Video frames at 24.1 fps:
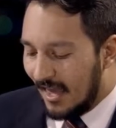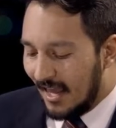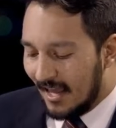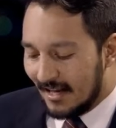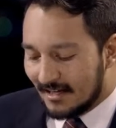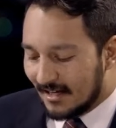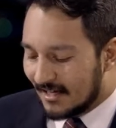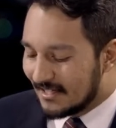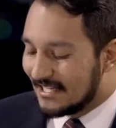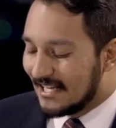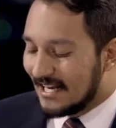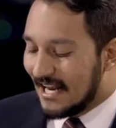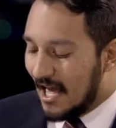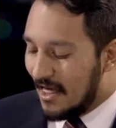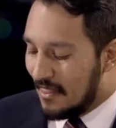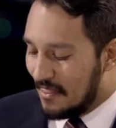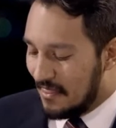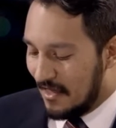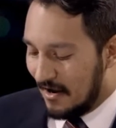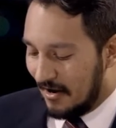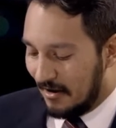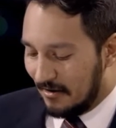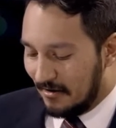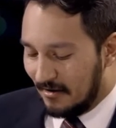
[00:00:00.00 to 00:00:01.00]
it doesn't
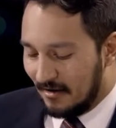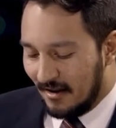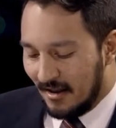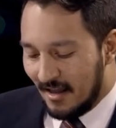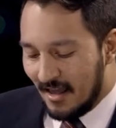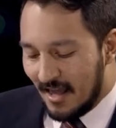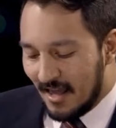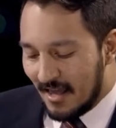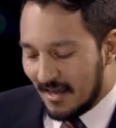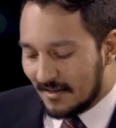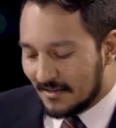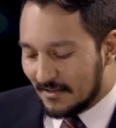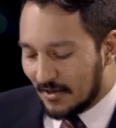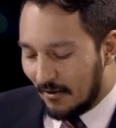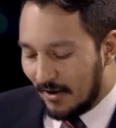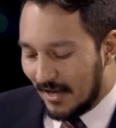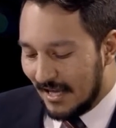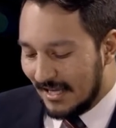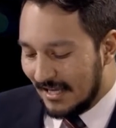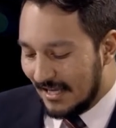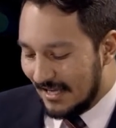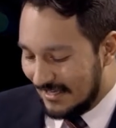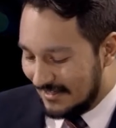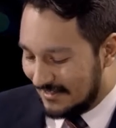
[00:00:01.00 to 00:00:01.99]
end there. So
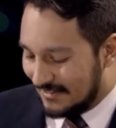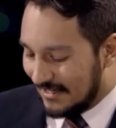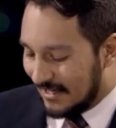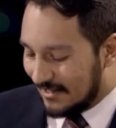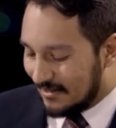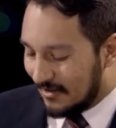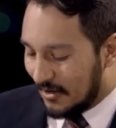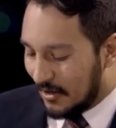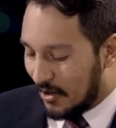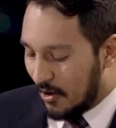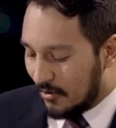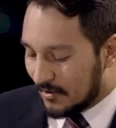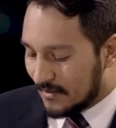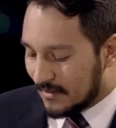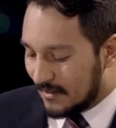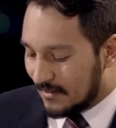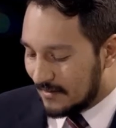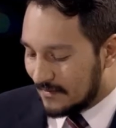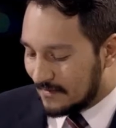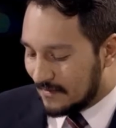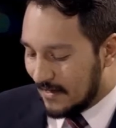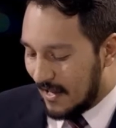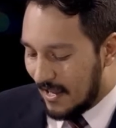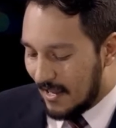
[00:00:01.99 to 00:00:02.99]
he goes on
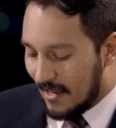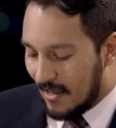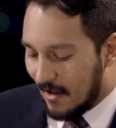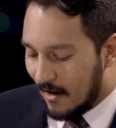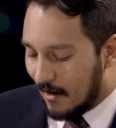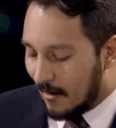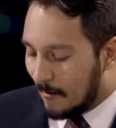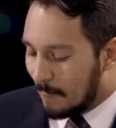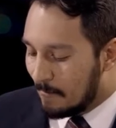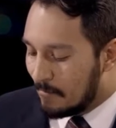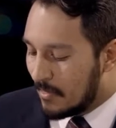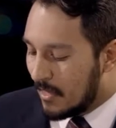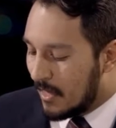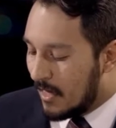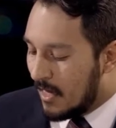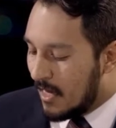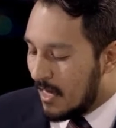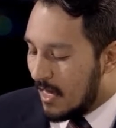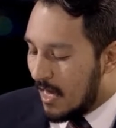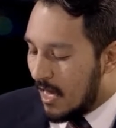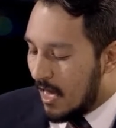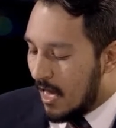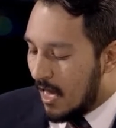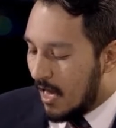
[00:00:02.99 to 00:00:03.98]
to say here,
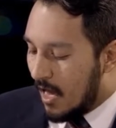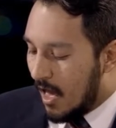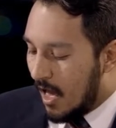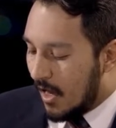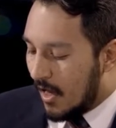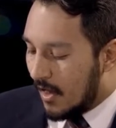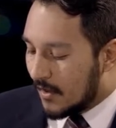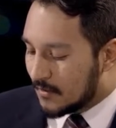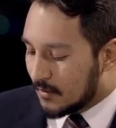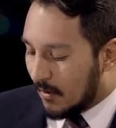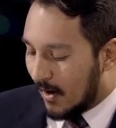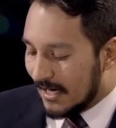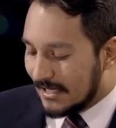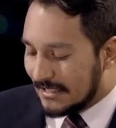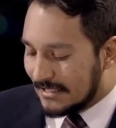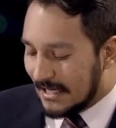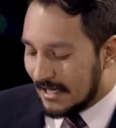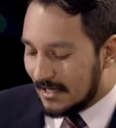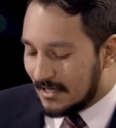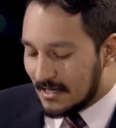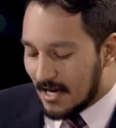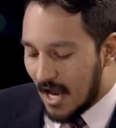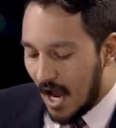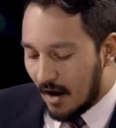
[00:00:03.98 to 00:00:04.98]
"So I
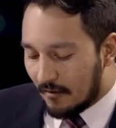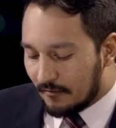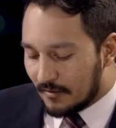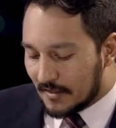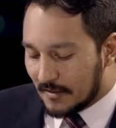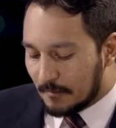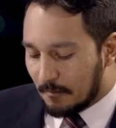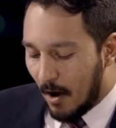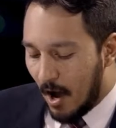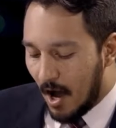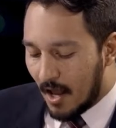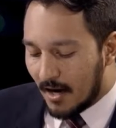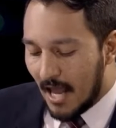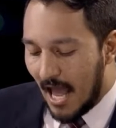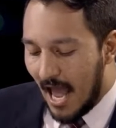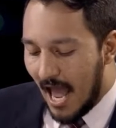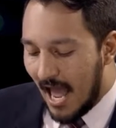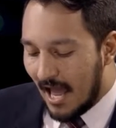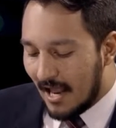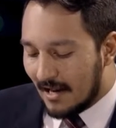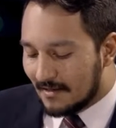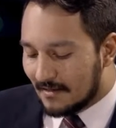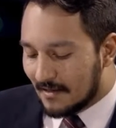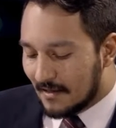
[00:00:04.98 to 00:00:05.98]
did not respond
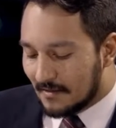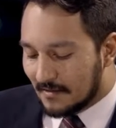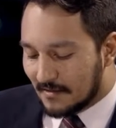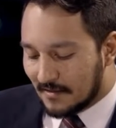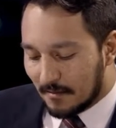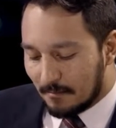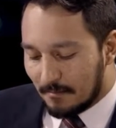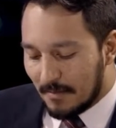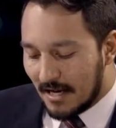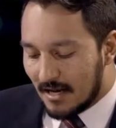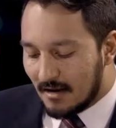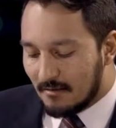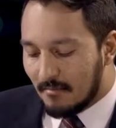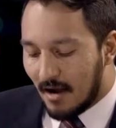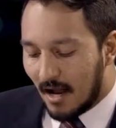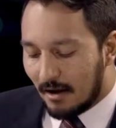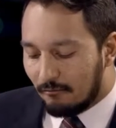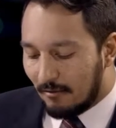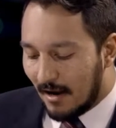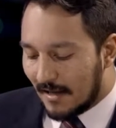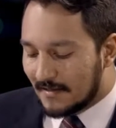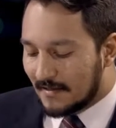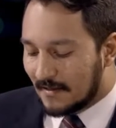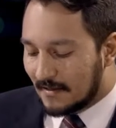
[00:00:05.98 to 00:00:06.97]
and submitted my
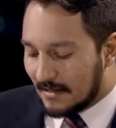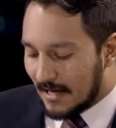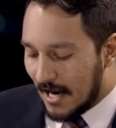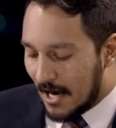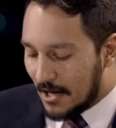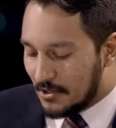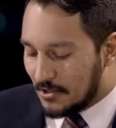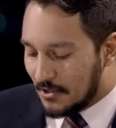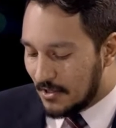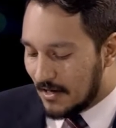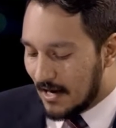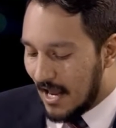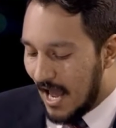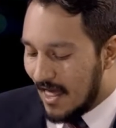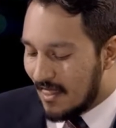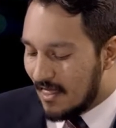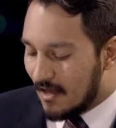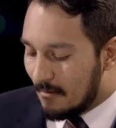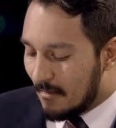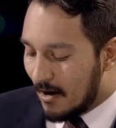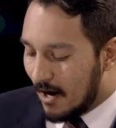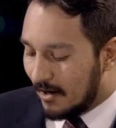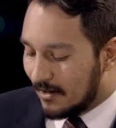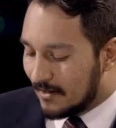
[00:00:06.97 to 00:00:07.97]
resignation, and
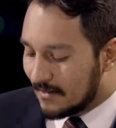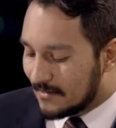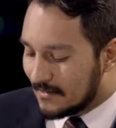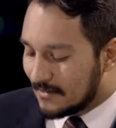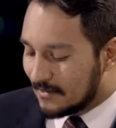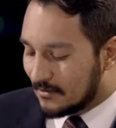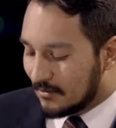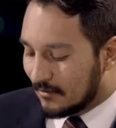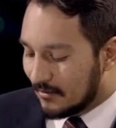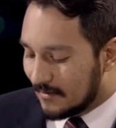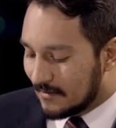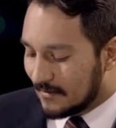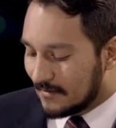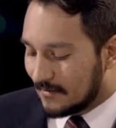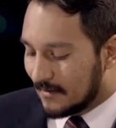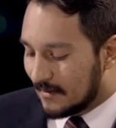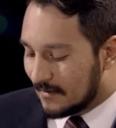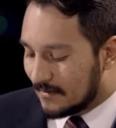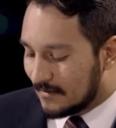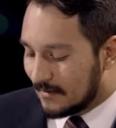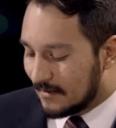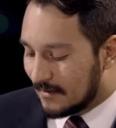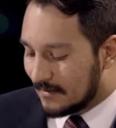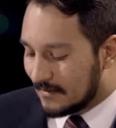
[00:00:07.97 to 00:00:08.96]
the Americans still
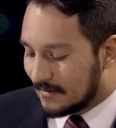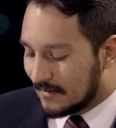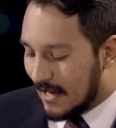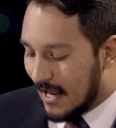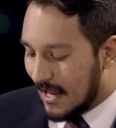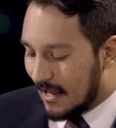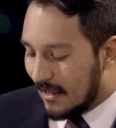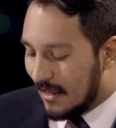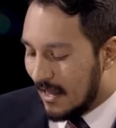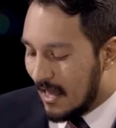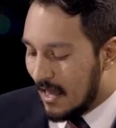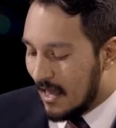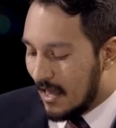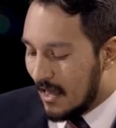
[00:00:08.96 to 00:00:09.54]
insist to this day